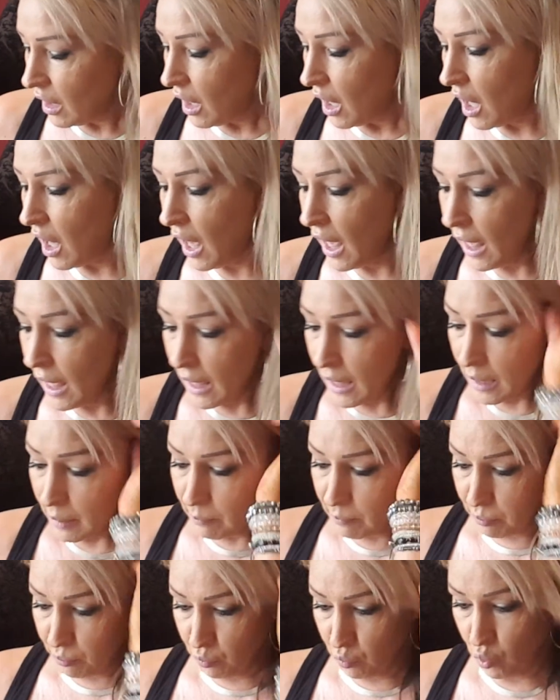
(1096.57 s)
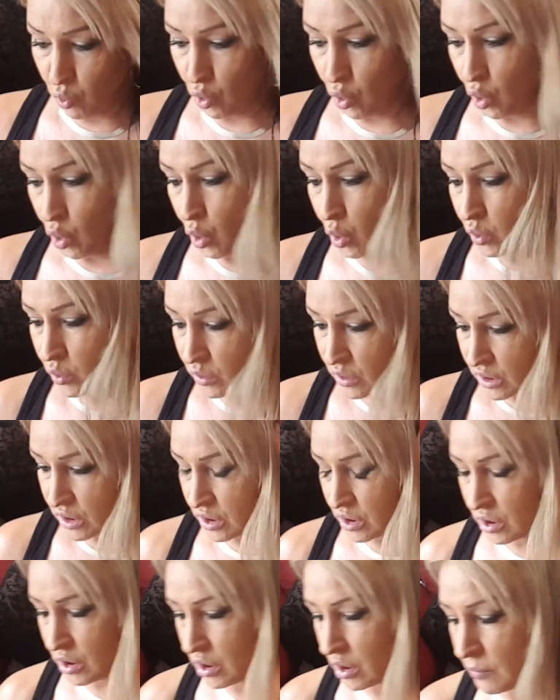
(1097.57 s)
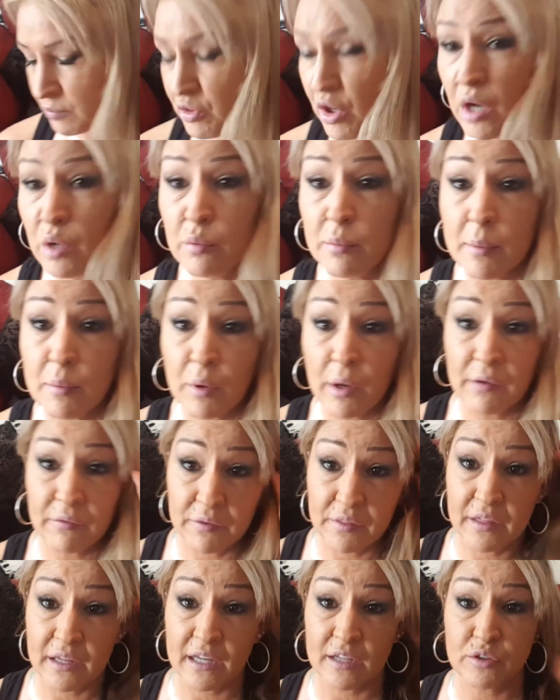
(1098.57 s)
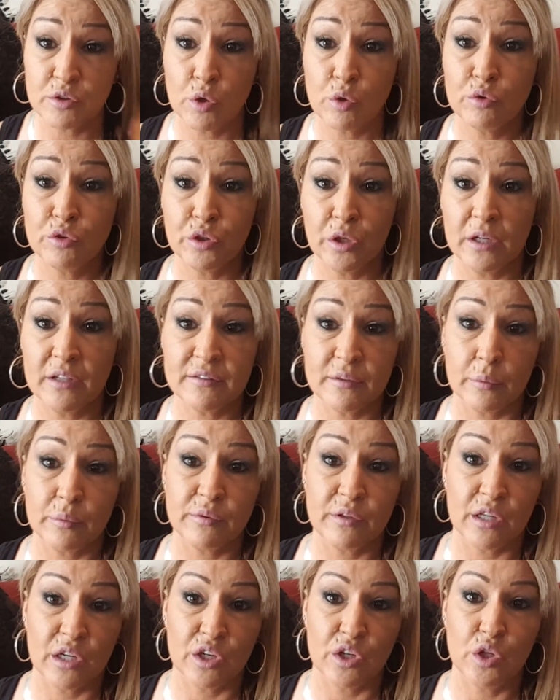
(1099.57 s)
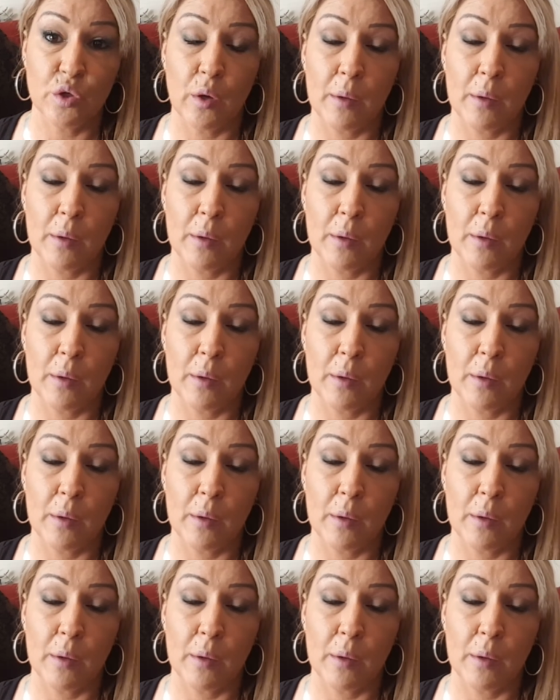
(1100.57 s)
I'm trying to remember everything I told you guys I was going to do.